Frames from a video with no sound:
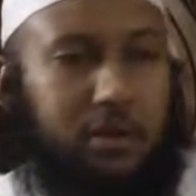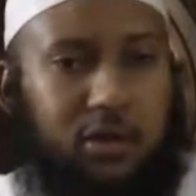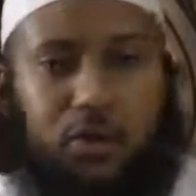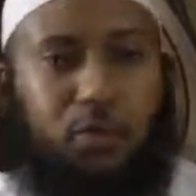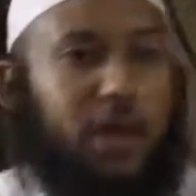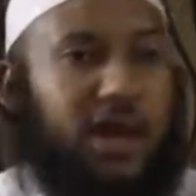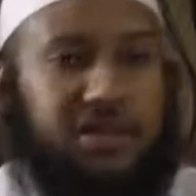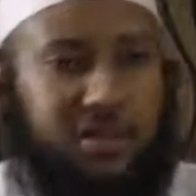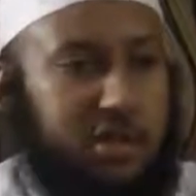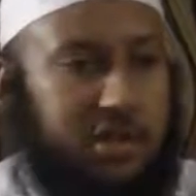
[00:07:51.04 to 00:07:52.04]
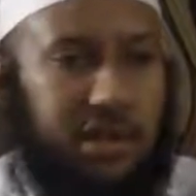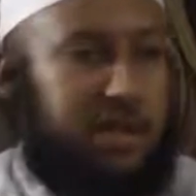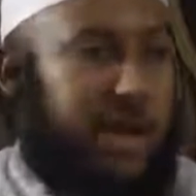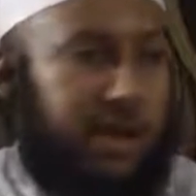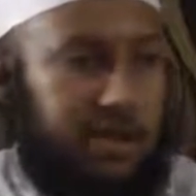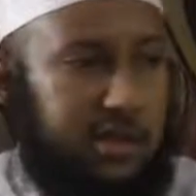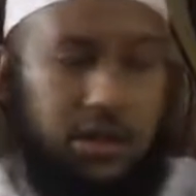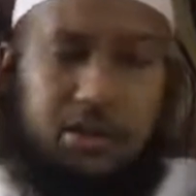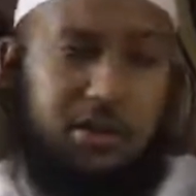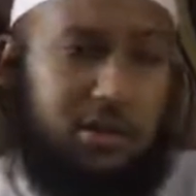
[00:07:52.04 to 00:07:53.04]
You pay us jizya, tax,
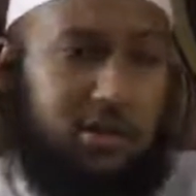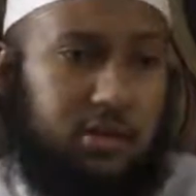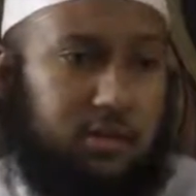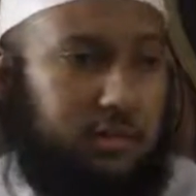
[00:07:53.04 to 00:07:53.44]
that's it.